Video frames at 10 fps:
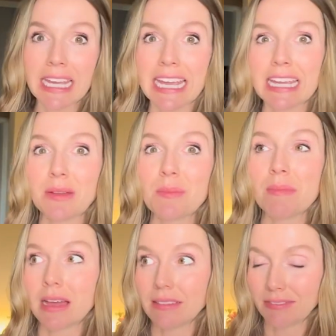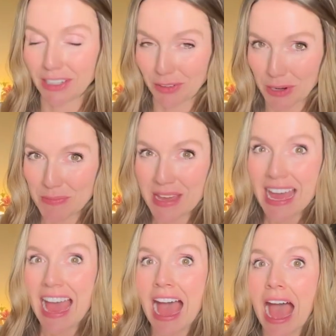in my living room,
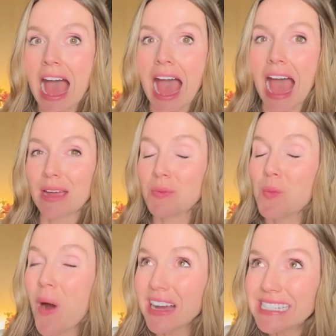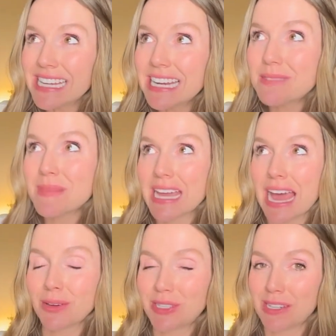I wanted my
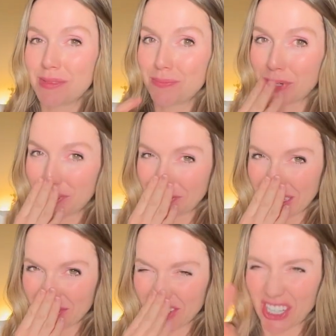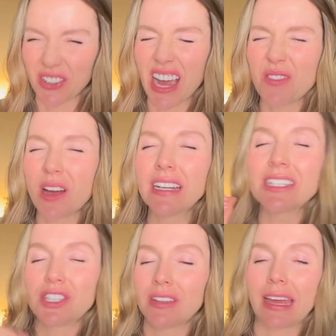house to be perfect for you. I wanted
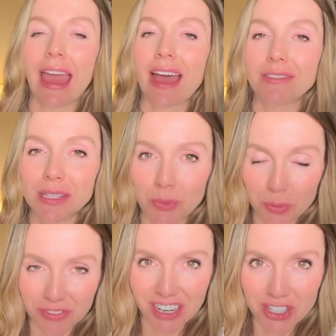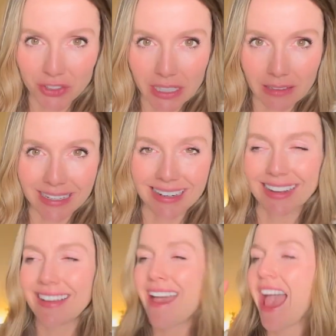to like have someone professionally clean
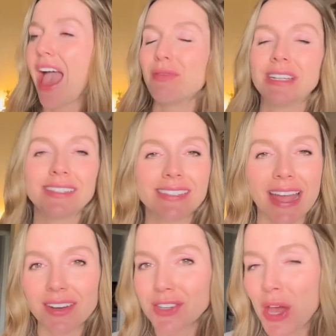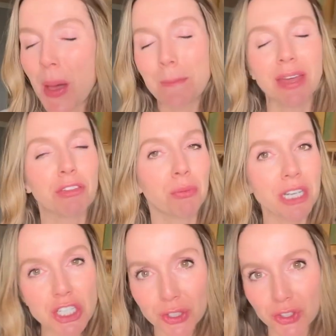it and then send my three
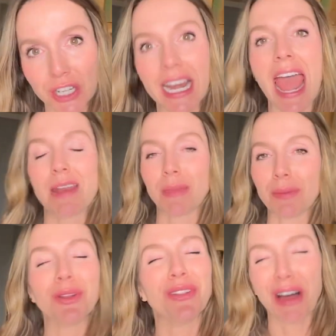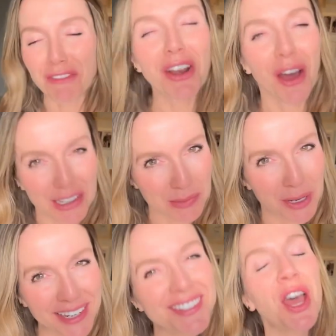children and my beloved
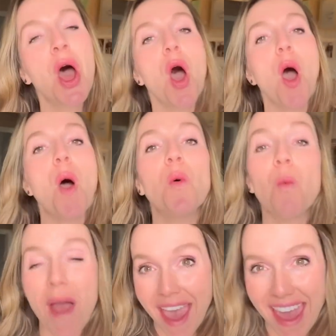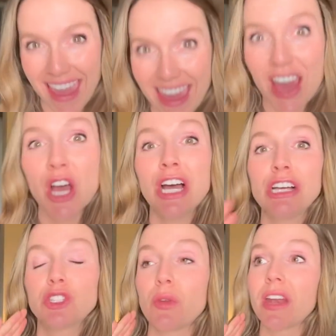husband away
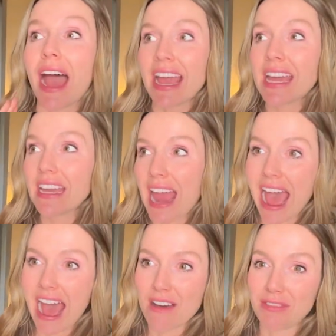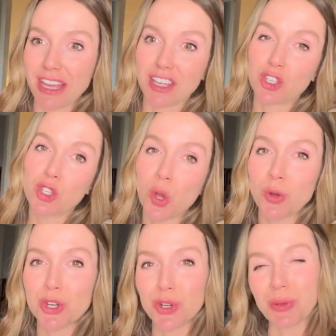so that I could have like a
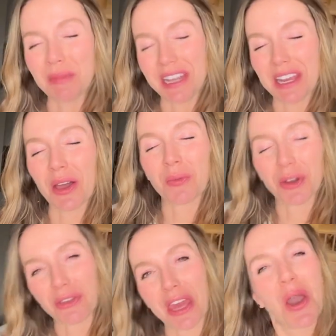social media worthy